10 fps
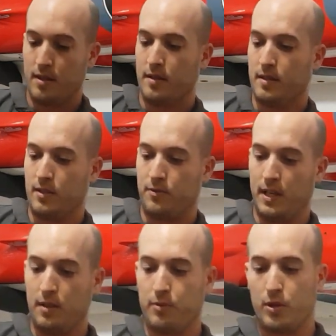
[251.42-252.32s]
this
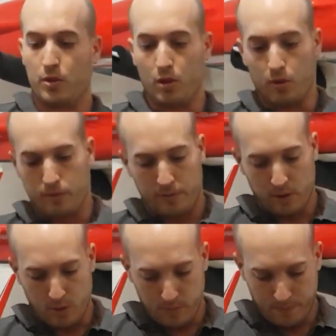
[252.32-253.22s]
fitting for your
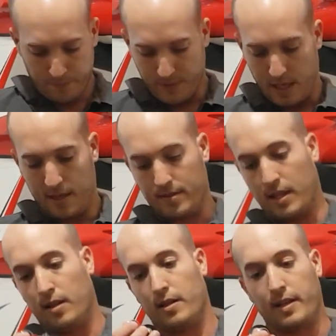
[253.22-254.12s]
overflow, and it's got
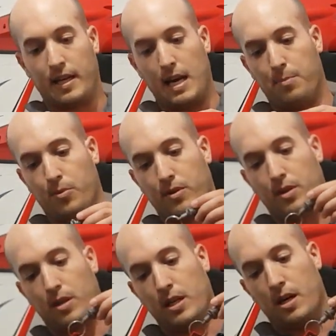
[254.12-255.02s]
a little cap with
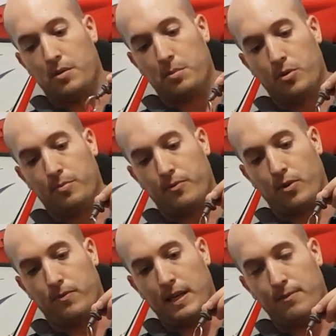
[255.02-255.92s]
the remove
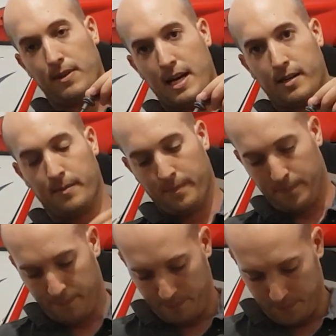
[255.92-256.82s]
before flight flag.
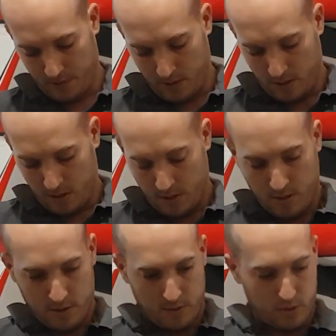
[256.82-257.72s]

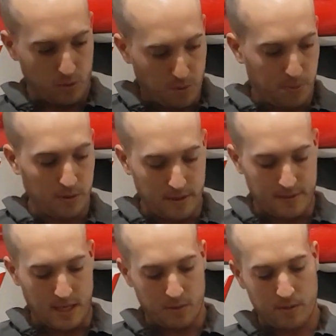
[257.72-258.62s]
So if you pull this
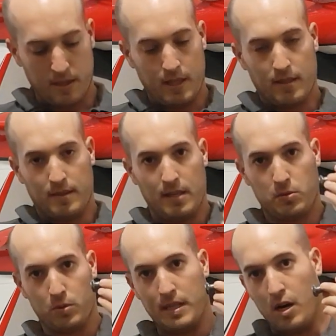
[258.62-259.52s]
out, this
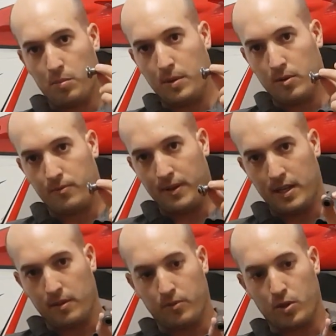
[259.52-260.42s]
would now be your
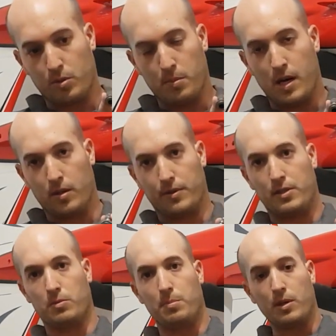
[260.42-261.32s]
fitting for your model.
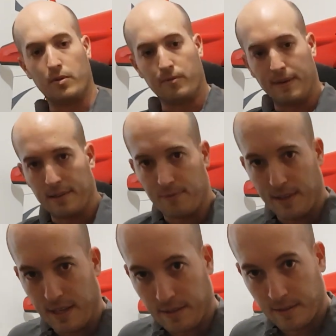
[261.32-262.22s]
This would be your vent
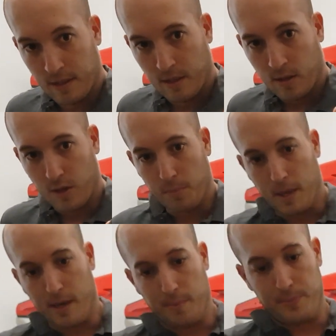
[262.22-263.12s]
fitting on the
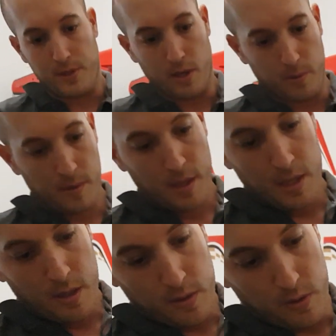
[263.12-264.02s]
bottom. So
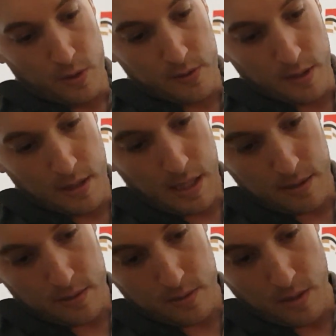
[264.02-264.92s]
there's a nut